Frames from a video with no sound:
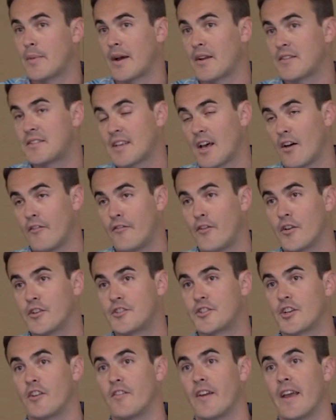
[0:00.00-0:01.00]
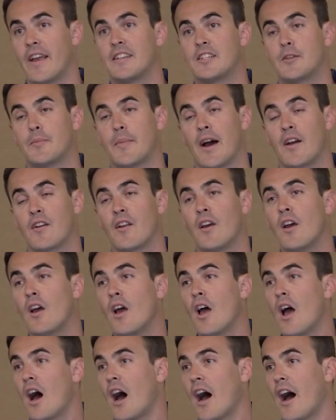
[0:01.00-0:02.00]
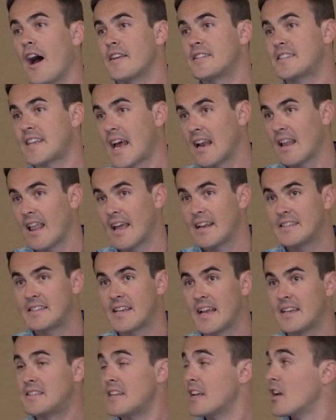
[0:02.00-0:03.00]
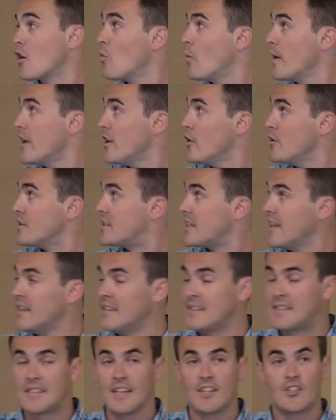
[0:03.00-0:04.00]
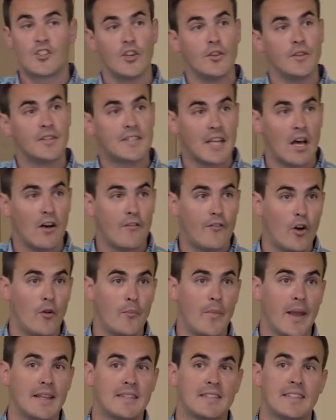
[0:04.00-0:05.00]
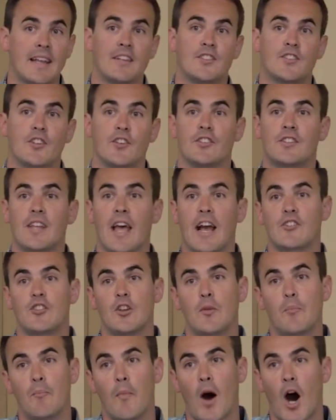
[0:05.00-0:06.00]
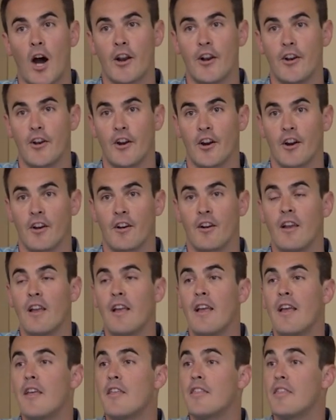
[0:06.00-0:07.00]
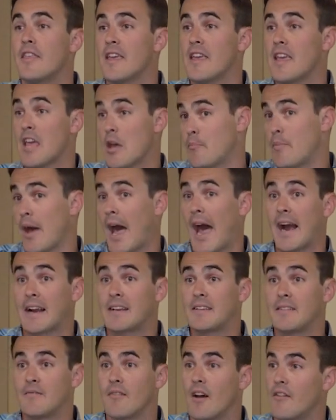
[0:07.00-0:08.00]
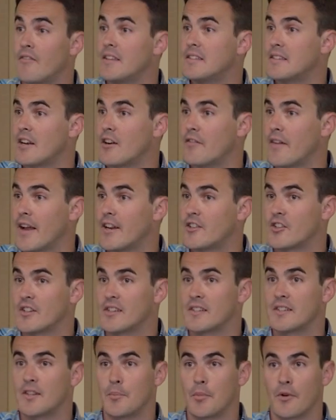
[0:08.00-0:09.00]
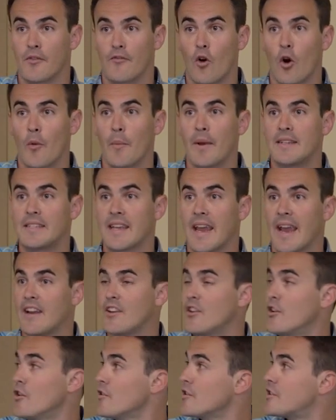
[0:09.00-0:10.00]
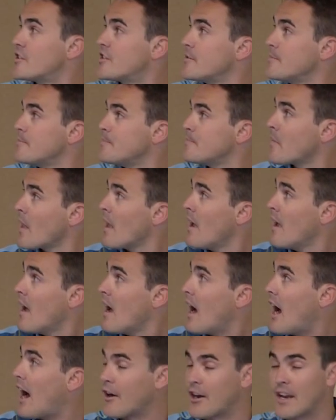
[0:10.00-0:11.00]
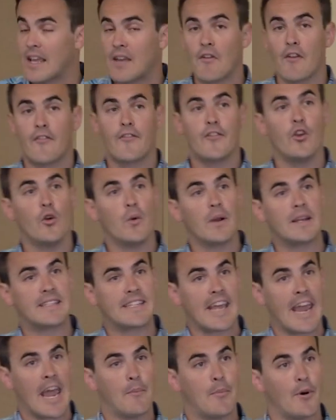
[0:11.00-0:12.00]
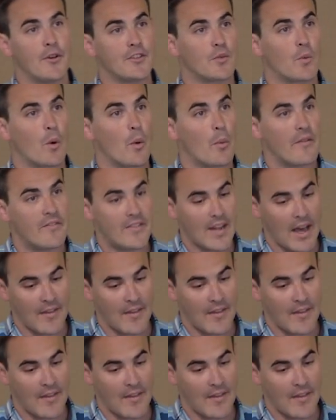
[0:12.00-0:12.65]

about cell phone surveys, about uh, satellite sensing. We use in situ cell phone based sensors to actually monitor the impact of these interventions, the performance and use. I'm going to give a few examples of where we've